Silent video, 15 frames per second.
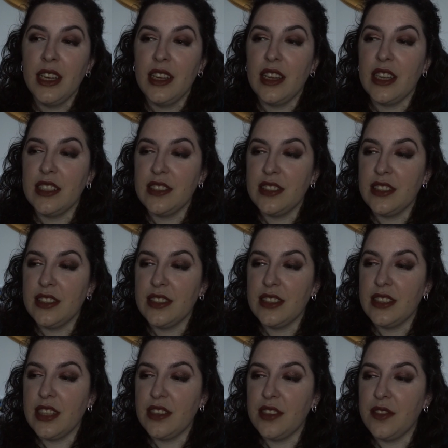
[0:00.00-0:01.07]
I just need to sit
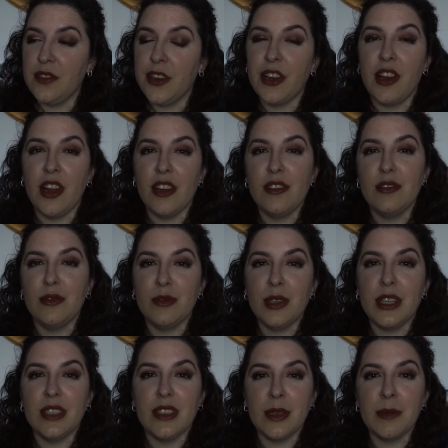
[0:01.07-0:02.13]
down and figure out
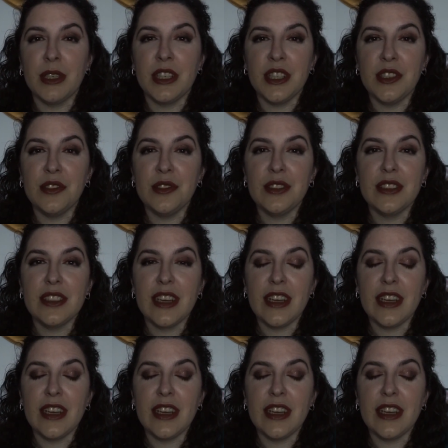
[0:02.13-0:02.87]
what I'm going to use.